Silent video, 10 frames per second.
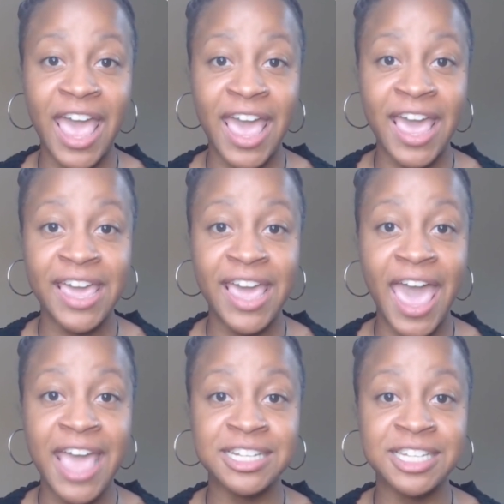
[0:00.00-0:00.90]
A
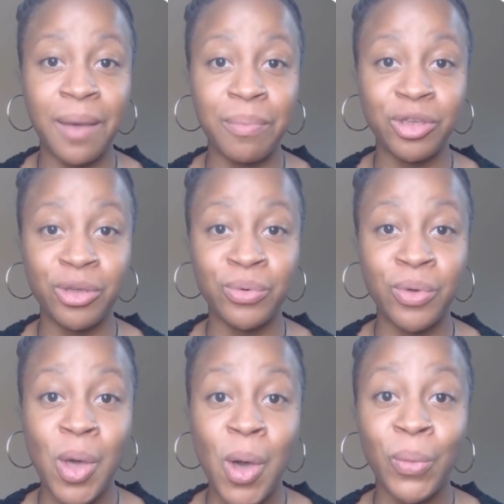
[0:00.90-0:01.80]
and W.
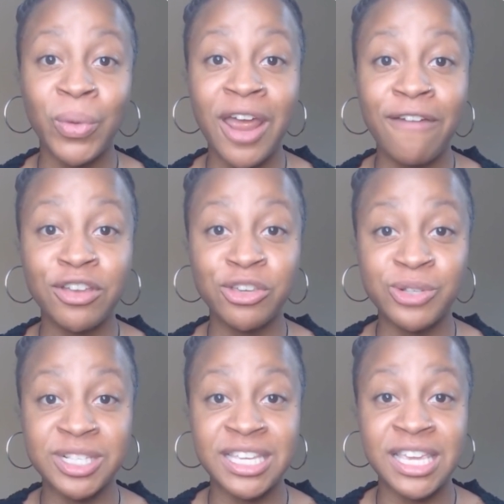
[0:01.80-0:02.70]
Whenever you
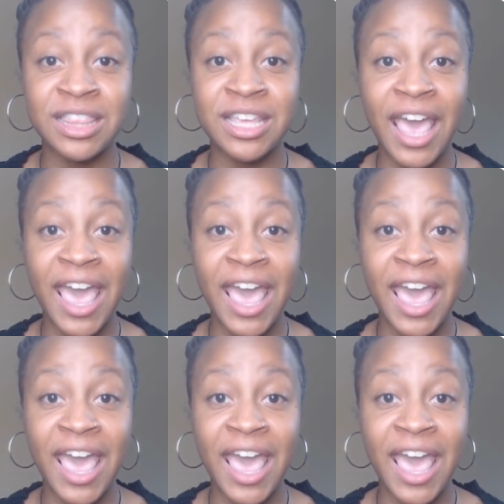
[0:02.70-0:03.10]
see the